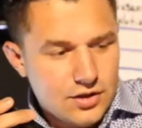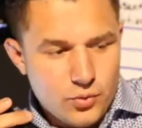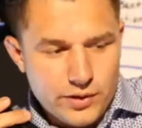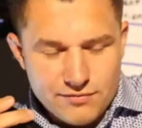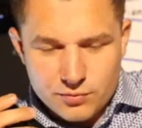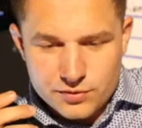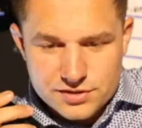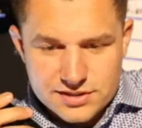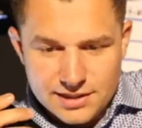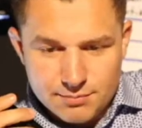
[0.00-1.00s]
we have a real
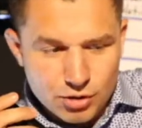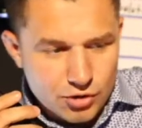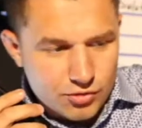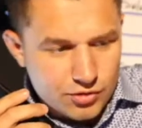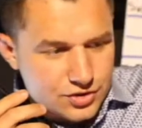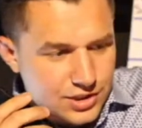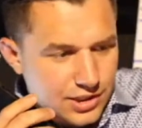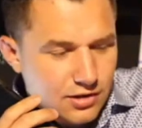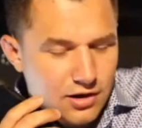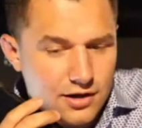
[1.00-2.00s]
estate brokerage here
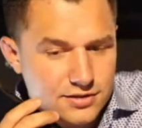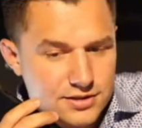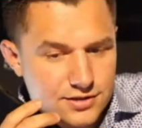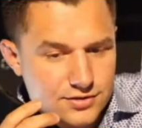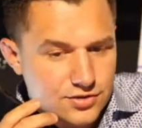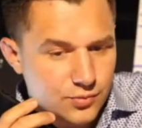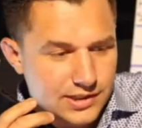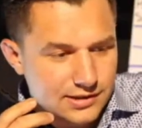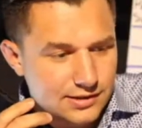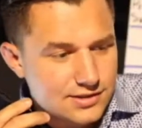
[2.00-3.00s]
in Austin, so we
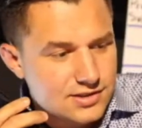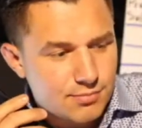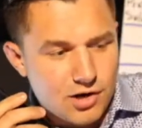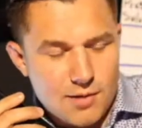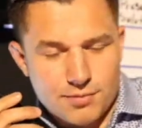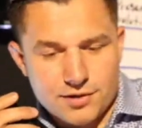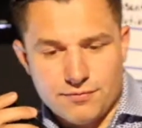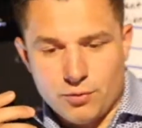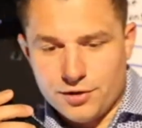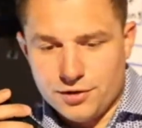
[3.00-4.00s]
could list the property
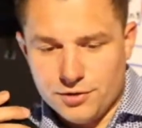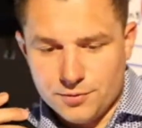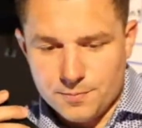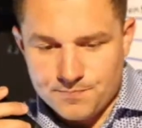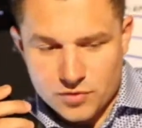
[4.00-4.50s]
for you.